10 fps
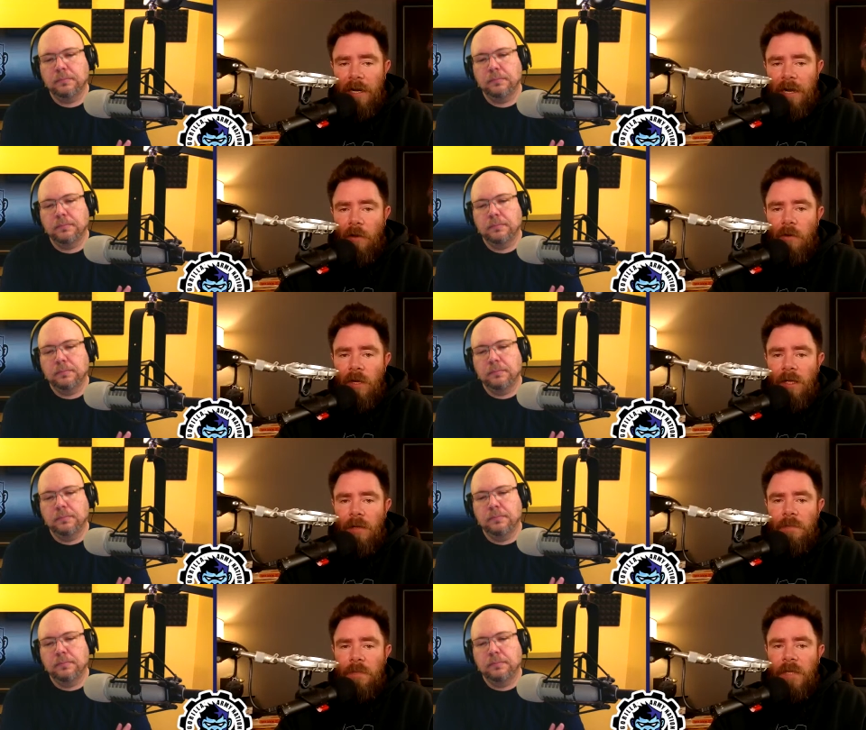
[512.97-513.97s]
Speaker 1: right now,
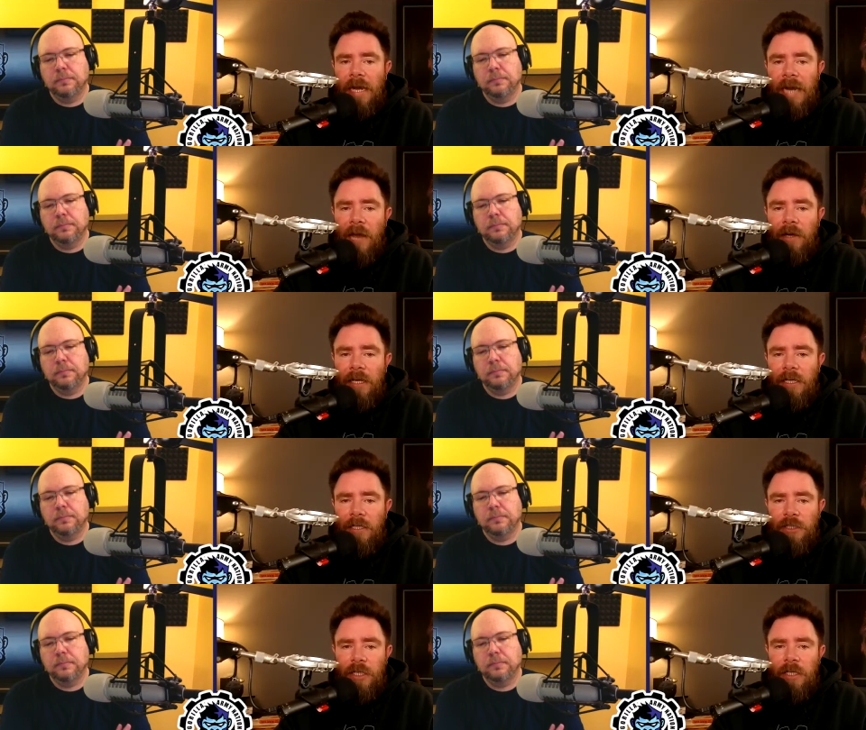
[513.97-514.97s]
and how to
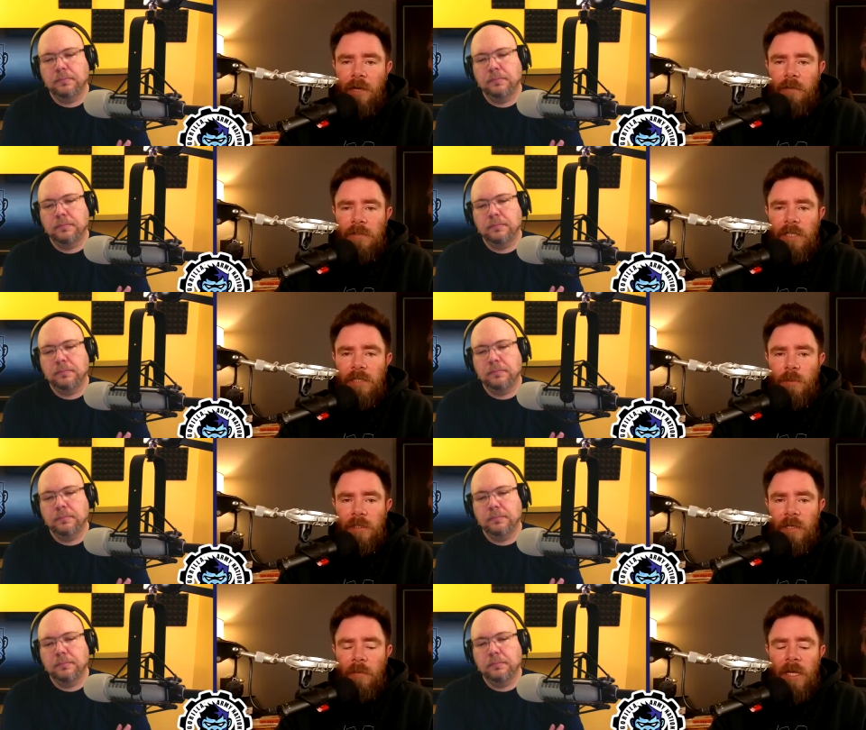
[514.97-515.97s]
initiate a conversation
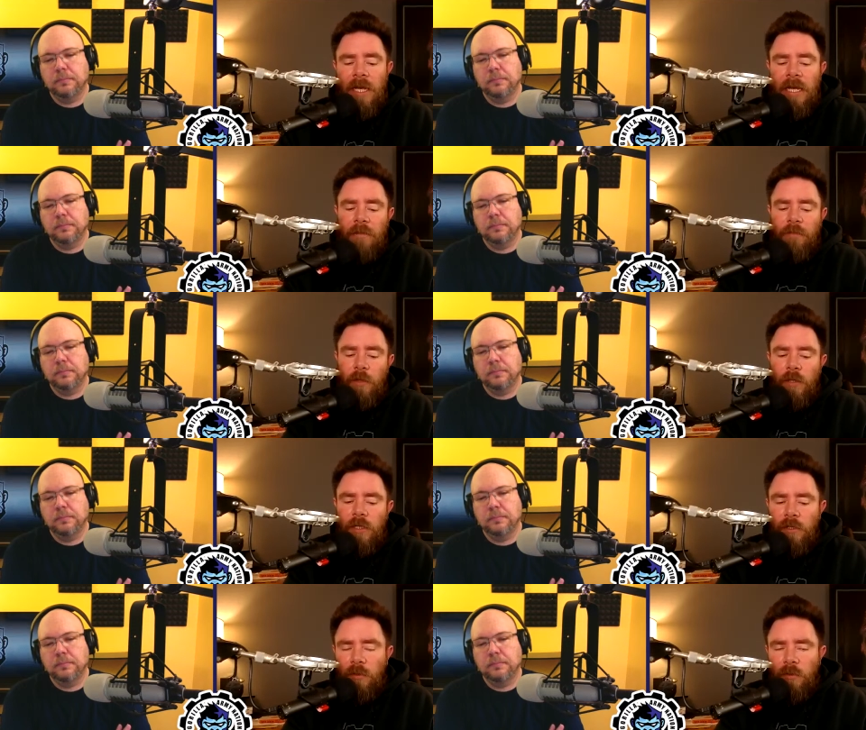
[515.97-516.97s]
with them. If you
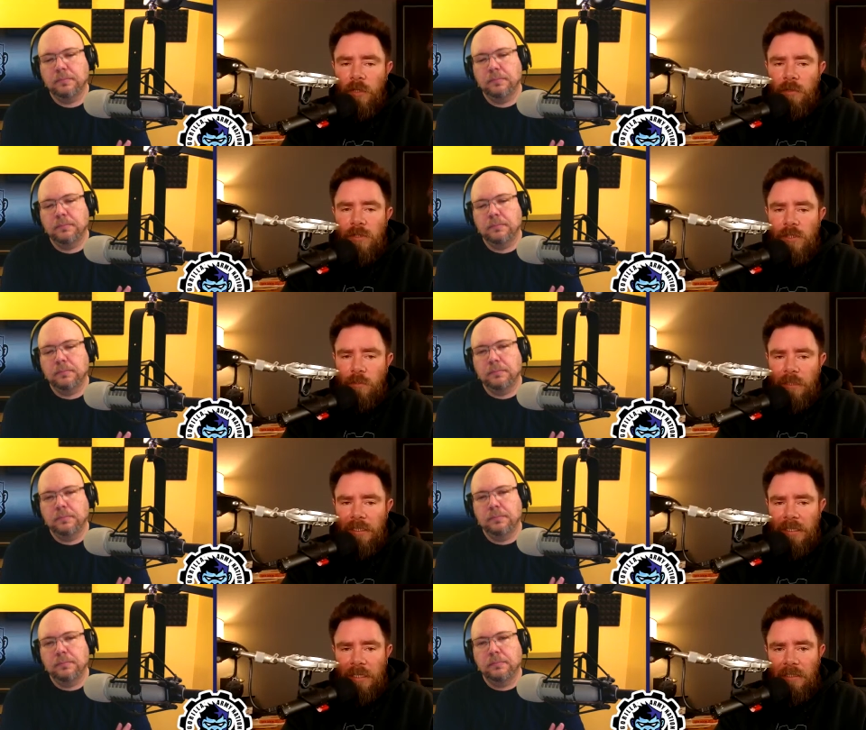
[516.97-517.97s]
can do those three
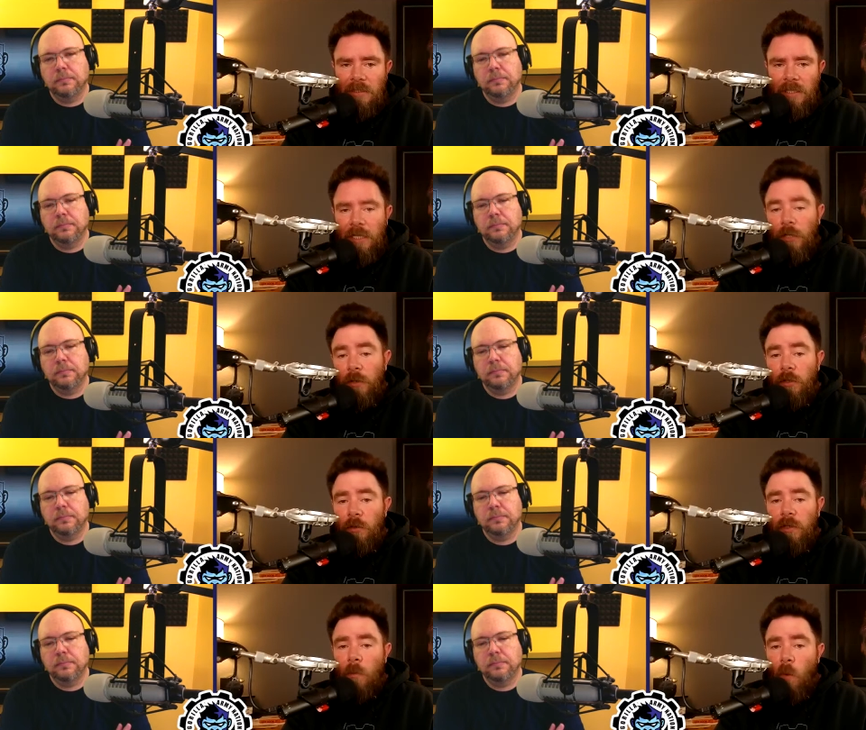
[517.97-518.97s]
things and you can
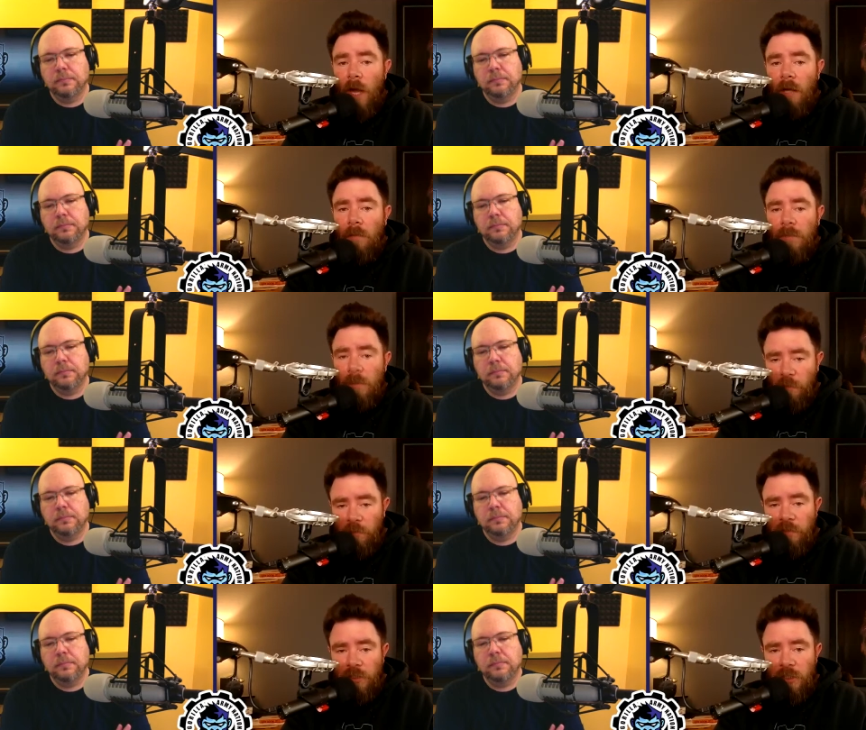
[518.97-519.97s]
do them well,
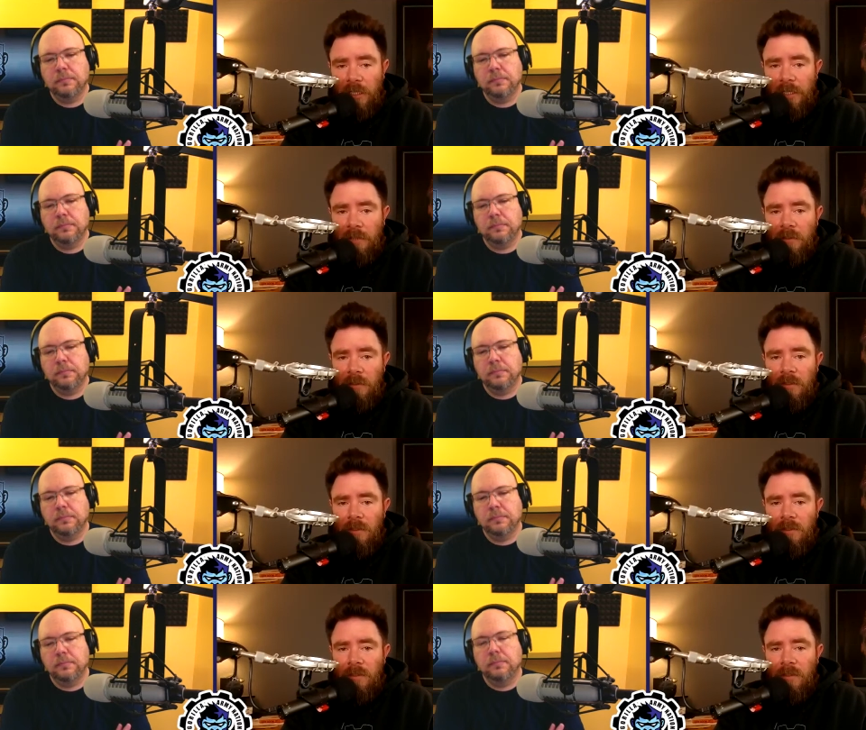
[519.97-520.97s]
proficiently,
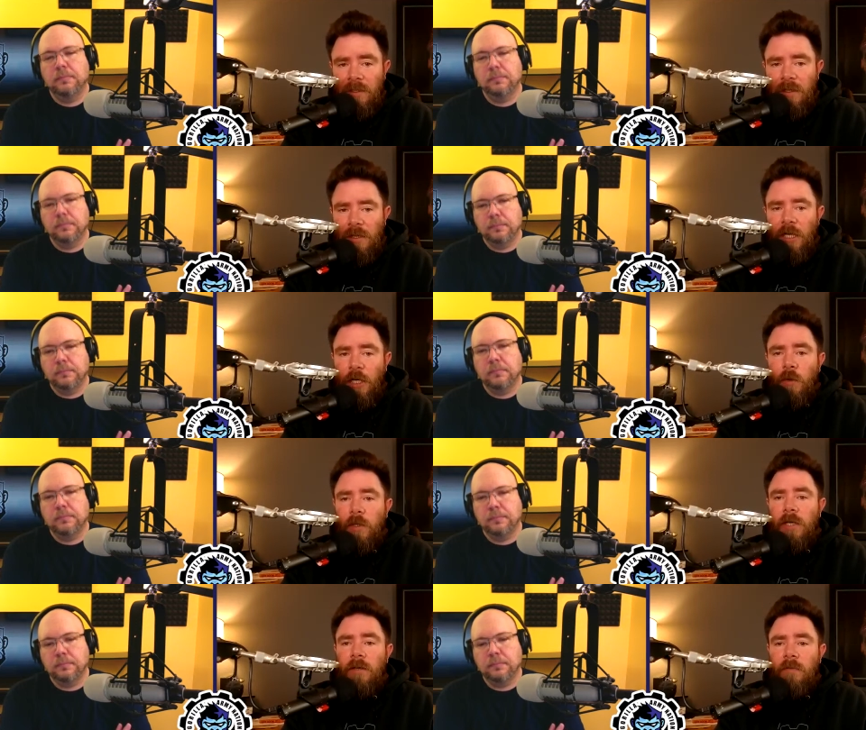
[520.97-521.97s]
then you
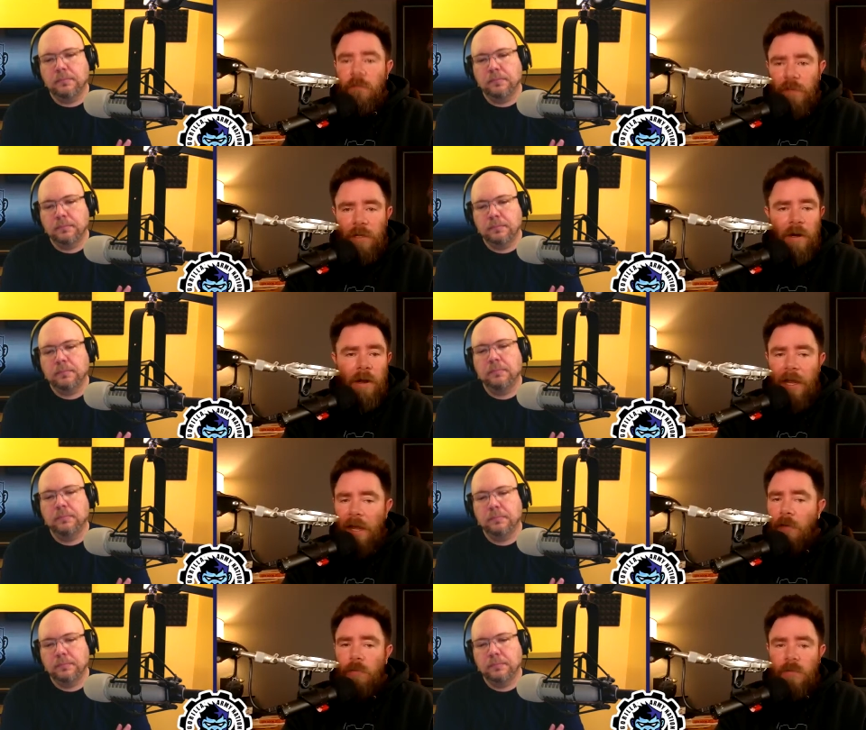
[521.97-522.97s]
can figure out
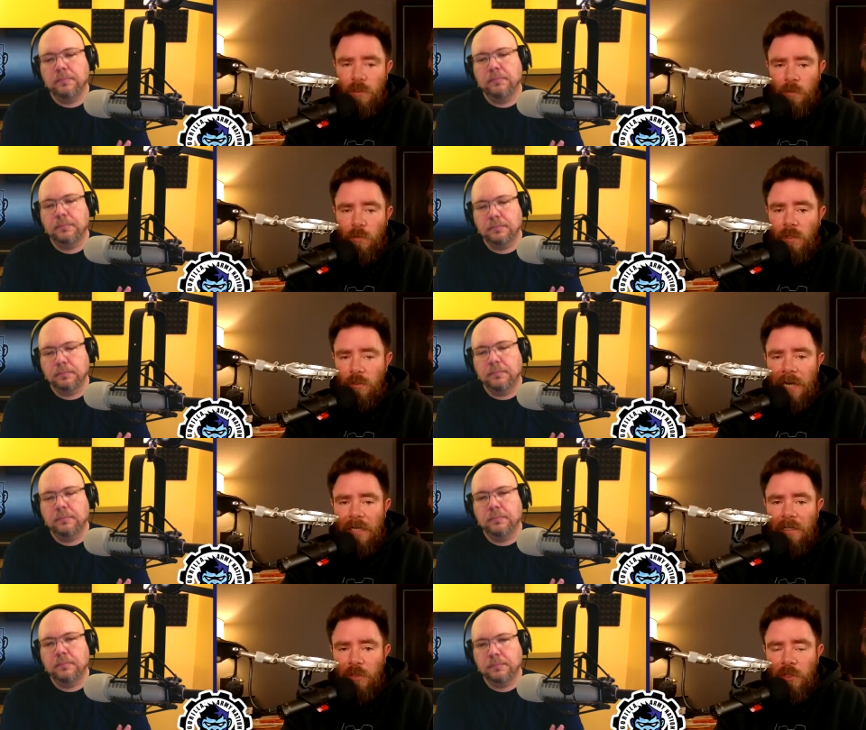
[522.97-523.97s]
how to
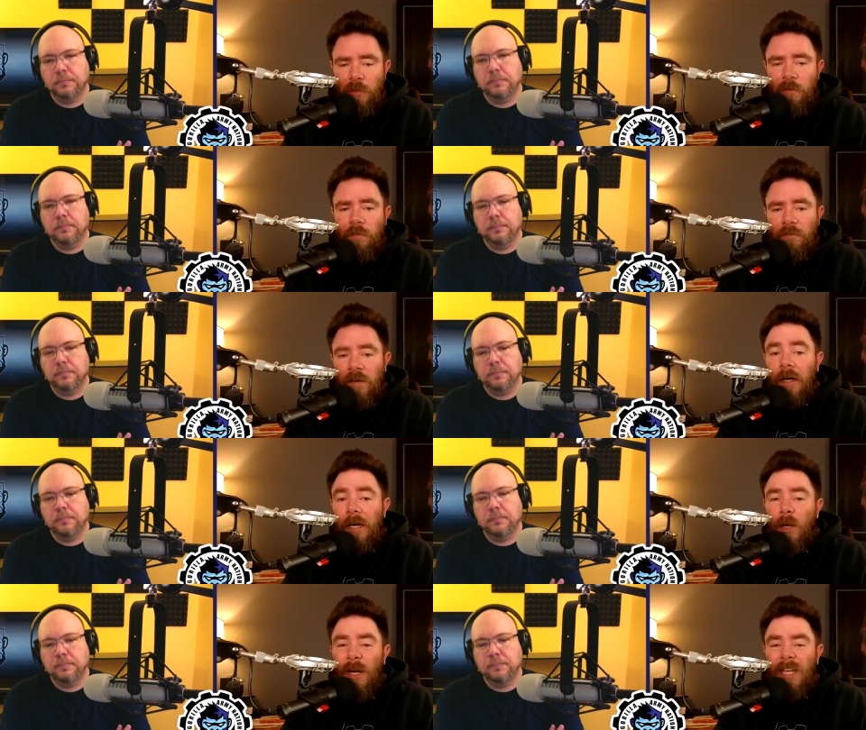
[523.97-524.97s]
attract them to you
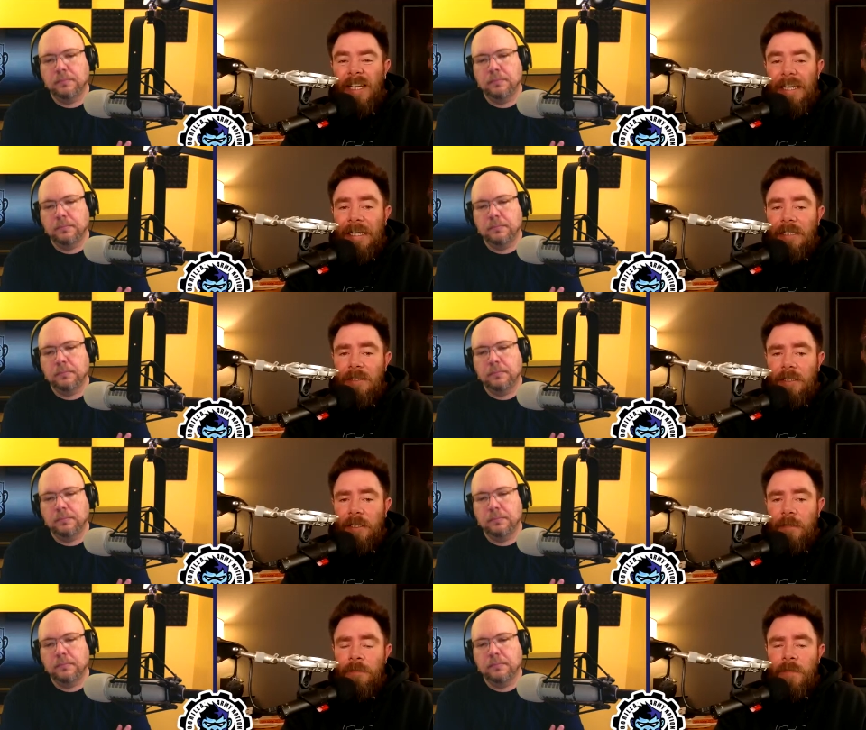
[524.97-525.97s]
very quickly and
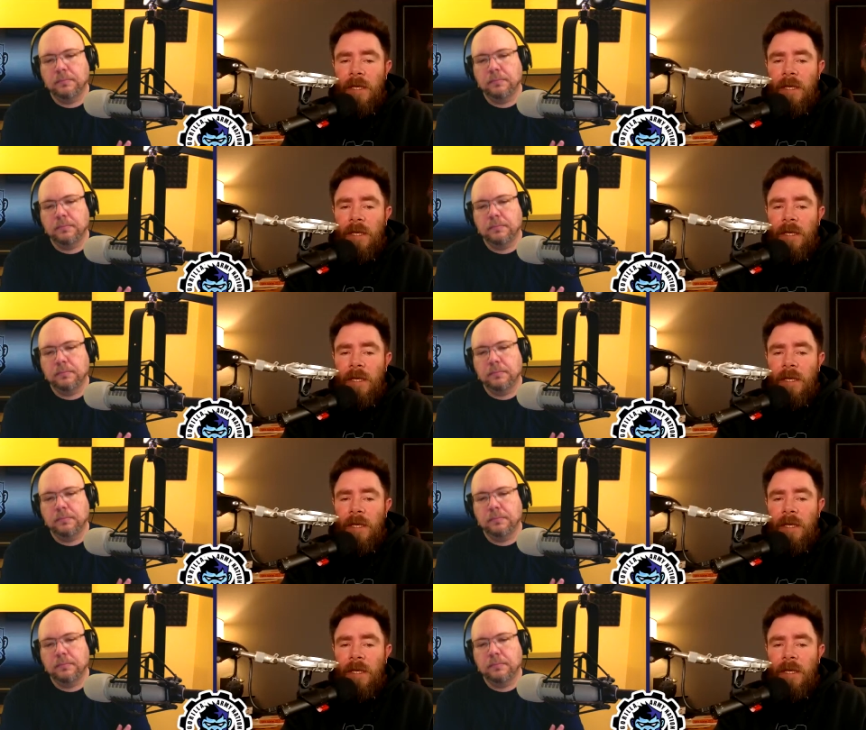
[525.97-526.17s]
easily.